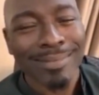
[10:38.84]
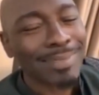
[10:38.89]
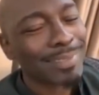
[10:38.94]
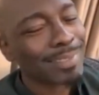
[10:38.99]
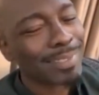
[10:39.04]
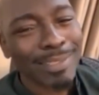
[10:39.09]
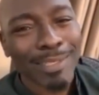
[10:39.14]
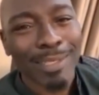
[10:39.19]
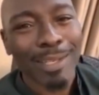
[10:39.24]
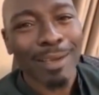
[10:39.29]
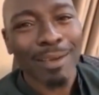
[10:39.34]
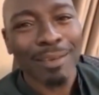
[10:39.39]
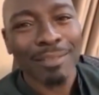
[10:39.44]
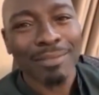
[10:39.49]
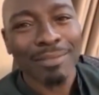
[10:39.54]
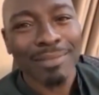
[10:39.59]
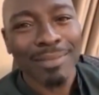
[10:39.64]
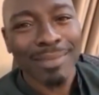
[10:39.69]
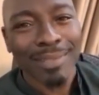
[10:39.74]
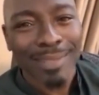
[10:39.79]
Just love.
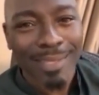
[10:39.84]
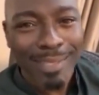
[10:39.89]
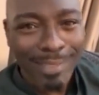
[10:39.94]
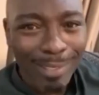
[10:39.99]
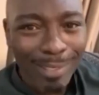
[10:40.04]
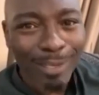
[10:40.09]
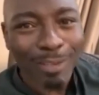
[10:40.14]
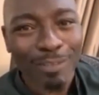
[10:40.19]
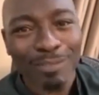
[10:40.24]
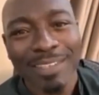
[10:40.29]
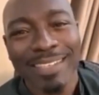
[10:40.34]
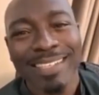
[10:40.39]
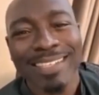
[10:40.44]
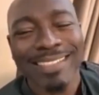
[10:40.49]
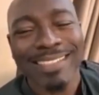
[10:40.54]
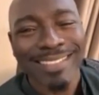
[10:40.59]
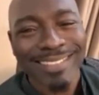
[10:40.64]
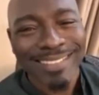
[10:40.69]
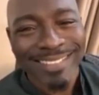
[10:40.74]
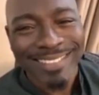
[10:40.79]
Let love
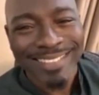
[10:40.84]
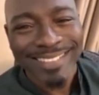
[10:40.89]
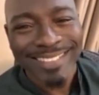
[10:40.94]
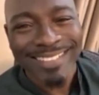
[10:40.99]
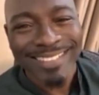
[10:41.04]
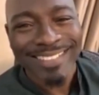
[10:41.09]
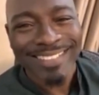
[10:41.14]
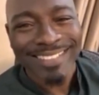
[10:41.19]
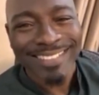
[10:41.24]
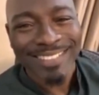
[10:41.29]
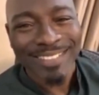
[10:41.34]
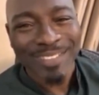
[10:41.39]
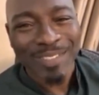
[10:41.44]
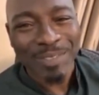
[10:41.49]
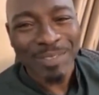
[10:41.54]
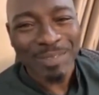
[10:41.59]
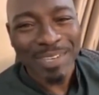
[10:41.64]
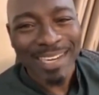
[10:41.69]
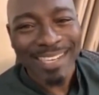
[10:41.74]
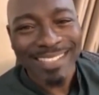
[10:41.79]
lead.
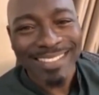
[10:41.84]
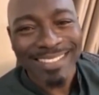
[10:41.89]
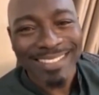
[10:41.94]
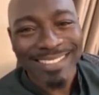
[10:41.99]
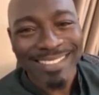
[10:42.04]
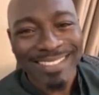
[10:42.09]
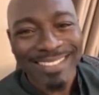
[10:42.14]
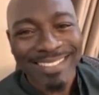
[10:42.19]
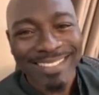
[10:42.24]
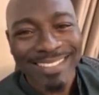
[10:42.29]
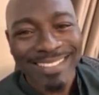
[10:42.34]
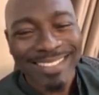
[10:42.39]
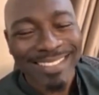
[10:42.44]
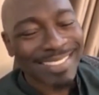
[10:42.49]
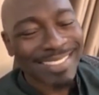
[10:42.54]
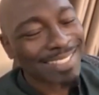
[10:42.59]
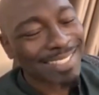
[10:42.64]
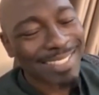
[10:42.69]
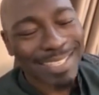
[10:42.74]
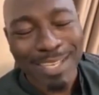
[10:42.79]
All right?
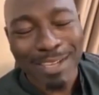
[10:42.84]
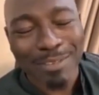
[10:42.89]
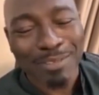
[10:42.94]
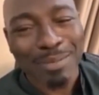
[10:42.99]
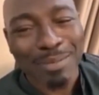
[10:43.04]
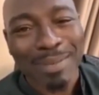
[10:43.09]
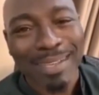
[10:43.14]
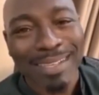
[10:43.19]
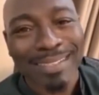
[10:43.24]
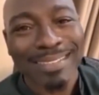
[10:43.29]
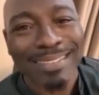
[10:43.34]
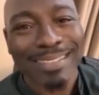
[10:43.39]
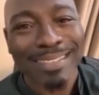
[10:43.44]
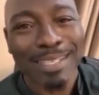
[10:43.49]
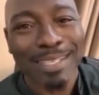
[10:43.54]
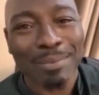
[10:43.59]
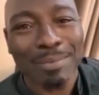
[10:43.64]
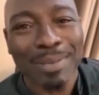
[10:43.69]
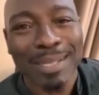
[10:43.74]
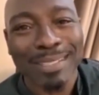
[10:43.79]
Love you, man.
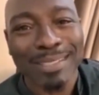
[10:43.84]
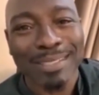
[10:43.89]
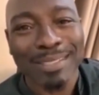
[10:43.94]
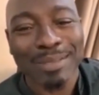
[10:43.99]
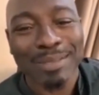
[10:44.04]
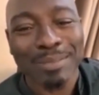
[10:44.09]
God bless you.